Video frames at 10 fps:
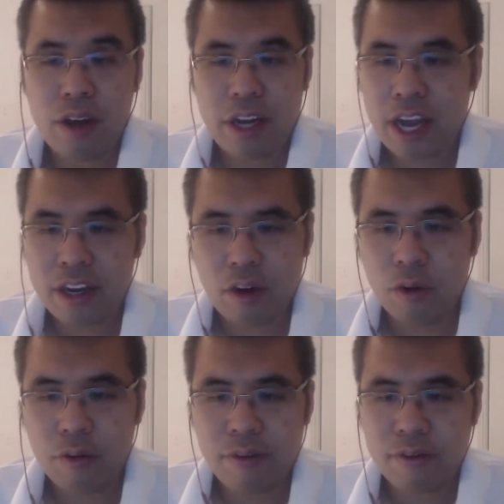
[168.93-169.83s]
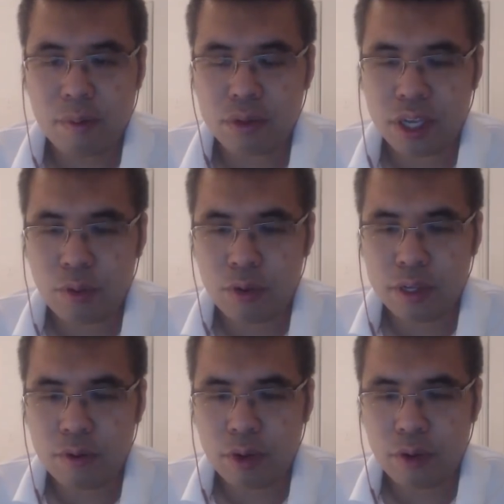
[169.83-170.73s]
It had an over 50%
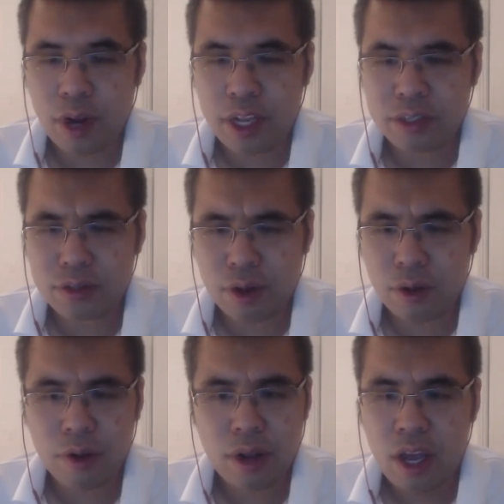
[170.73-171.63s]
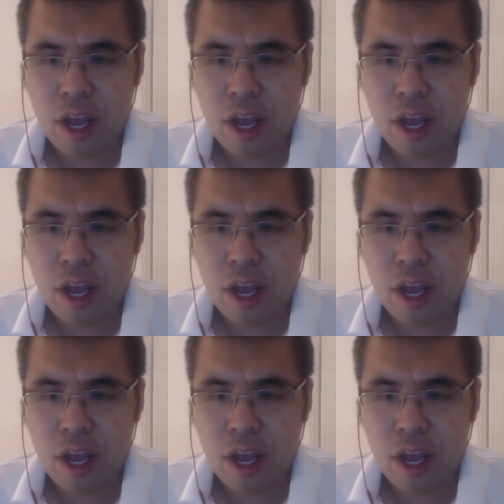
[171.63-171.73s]
win rate. So